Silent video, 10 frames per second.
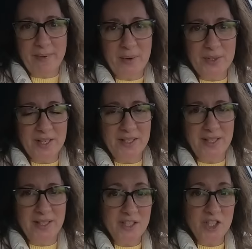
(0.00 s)
about
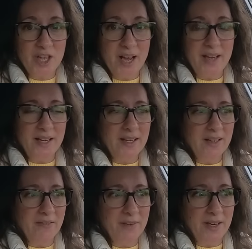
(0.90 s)
the
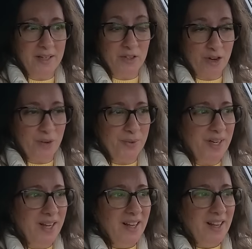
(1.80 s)
DJI
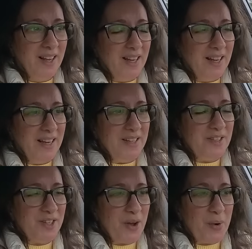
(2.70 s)
drone.
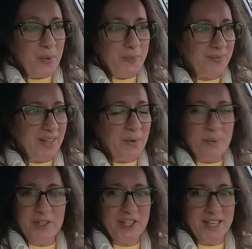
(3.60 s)
So we
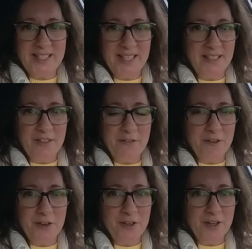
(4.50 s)
were chatting
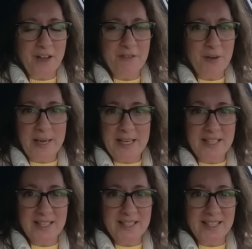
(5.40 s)
for a few
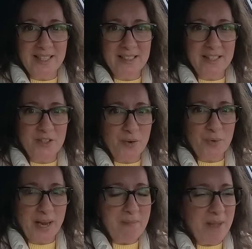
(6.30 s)
minutes until the
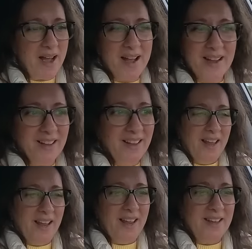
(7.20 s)
drone came back,
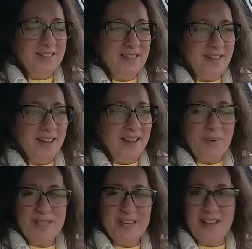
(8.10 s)
and
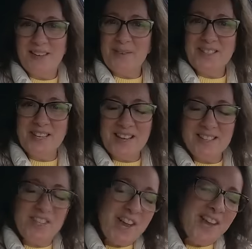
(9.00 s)
it was a
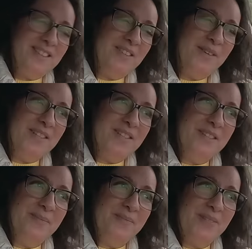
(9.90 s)
nice chat. It
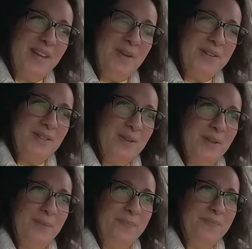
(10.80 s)
was
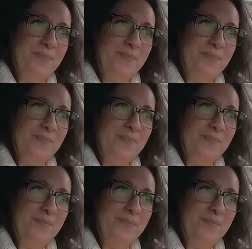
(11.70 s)
good.